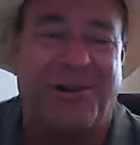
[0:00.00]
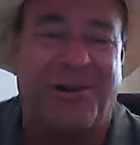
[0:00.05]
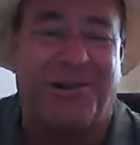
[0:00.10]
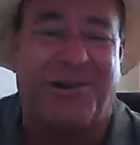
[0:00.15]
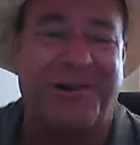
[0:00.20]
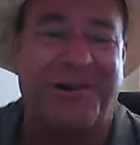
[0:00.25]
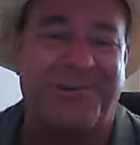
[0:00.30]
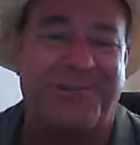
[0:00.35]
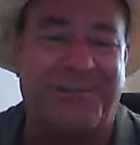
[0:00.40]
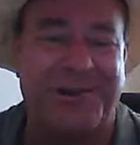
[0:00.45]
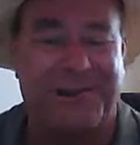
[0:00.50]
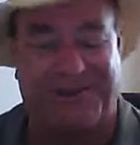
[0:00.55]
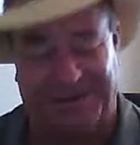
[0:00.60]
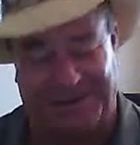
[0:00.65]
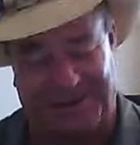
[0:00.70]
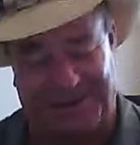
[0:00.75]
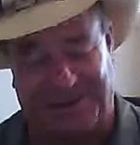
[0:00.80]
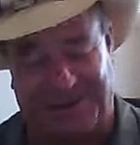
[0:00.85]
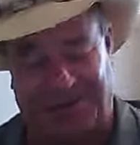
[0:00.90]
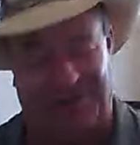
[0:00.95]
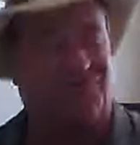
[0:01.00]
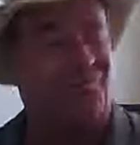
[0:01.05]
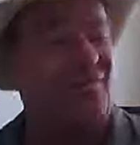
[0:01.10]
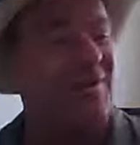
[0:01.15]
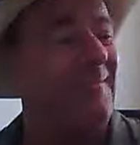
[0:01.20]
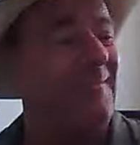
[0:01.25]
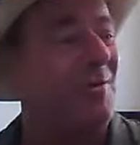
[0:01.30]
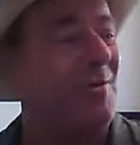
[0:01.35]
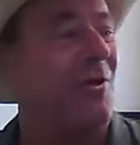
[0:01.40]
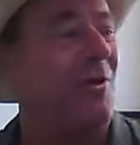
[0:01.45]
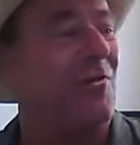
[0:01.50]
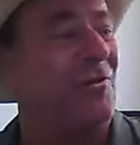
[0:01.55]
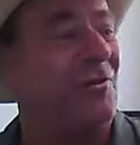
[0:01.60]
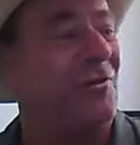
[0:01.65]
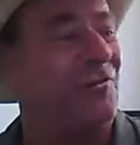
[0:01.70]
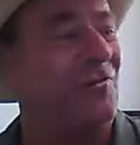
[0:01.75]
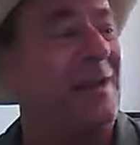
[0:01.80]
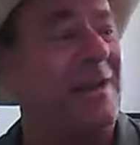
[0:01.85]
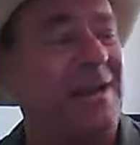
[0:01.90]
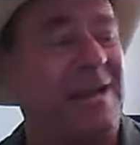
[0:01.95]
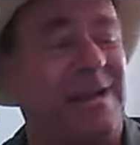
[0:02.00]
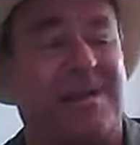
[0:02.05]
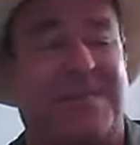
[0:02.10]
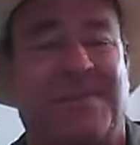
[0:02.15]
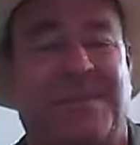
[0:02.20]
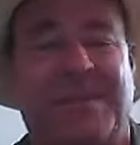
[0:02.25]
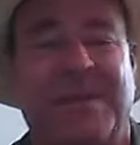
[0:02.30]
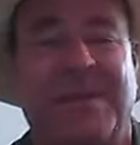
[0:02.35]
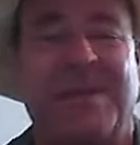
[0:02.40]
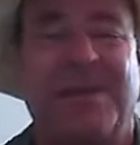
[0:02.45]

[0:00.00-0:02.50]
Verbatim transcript: there a little bit. They, they trimmed all the tree up and